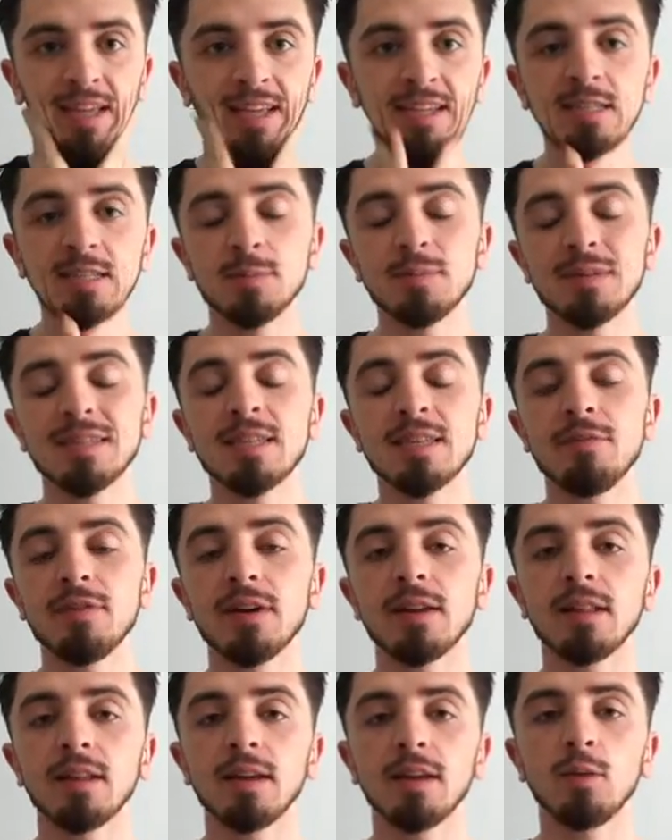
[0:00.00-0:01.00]

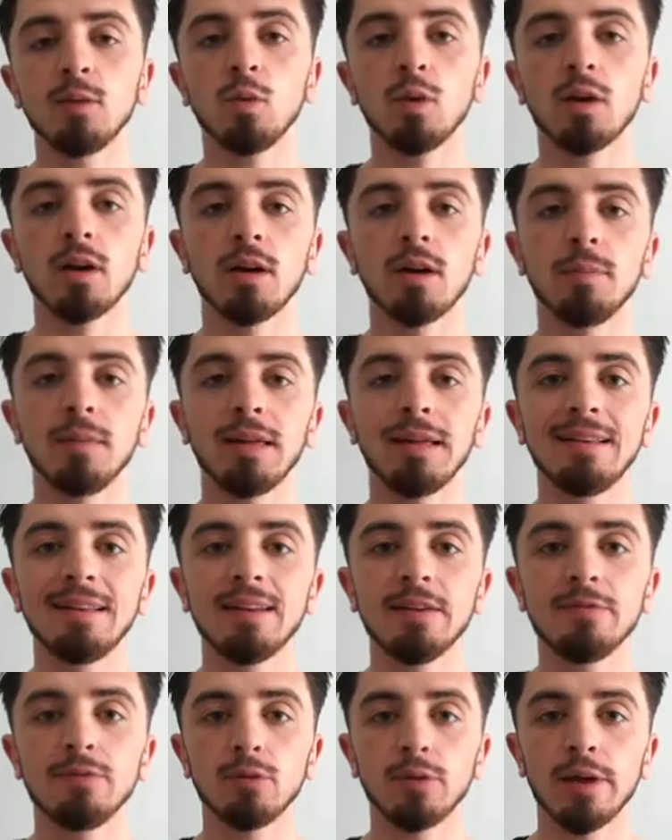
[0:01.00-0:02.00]
Specifically, we're going to be
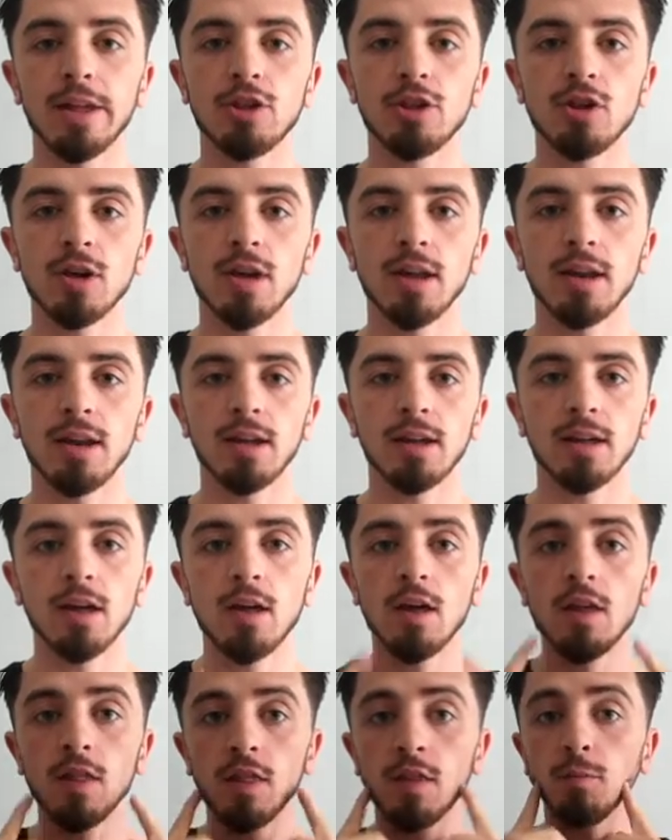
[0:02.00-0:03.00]
differentiating
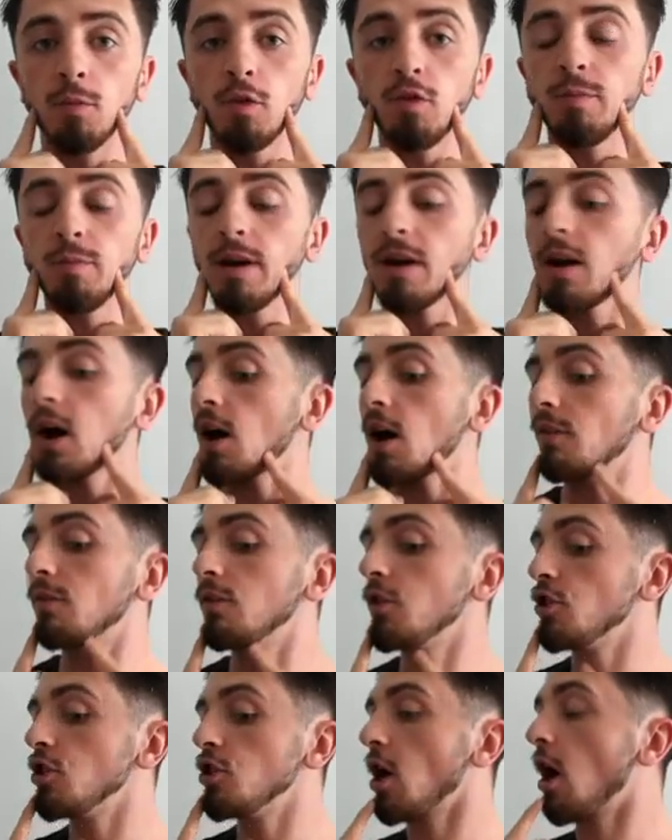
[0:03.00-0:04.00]
the movement of the
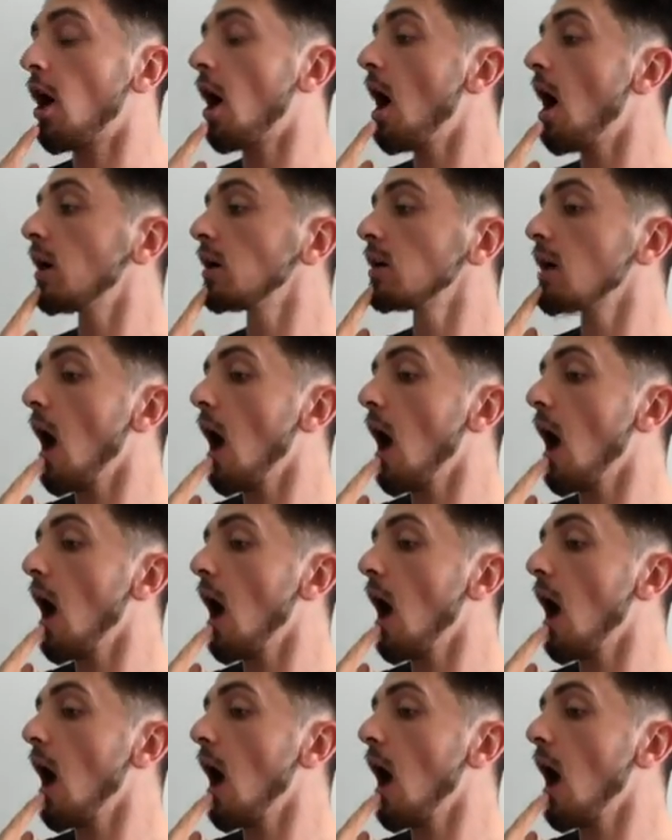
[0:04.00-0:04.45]
jaw